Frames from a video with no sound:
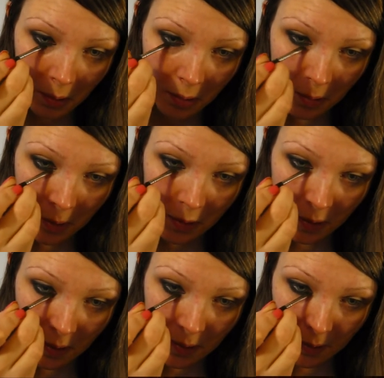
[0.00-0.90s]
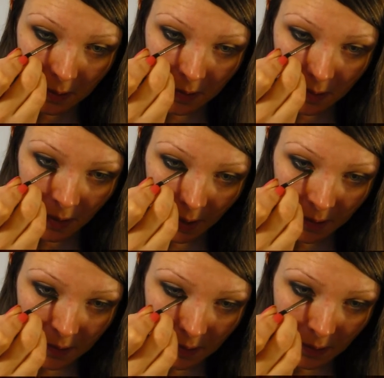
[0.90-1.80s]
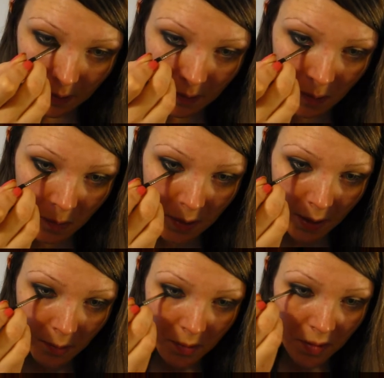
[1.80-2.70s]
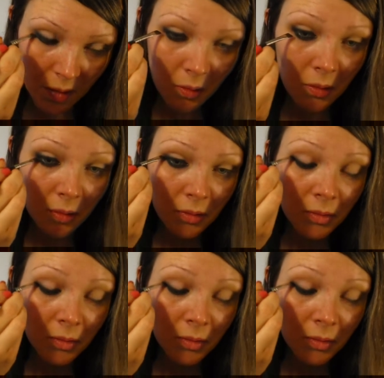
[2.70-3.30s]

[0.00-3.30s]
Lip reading: I would imagine it's going to set sometime soon.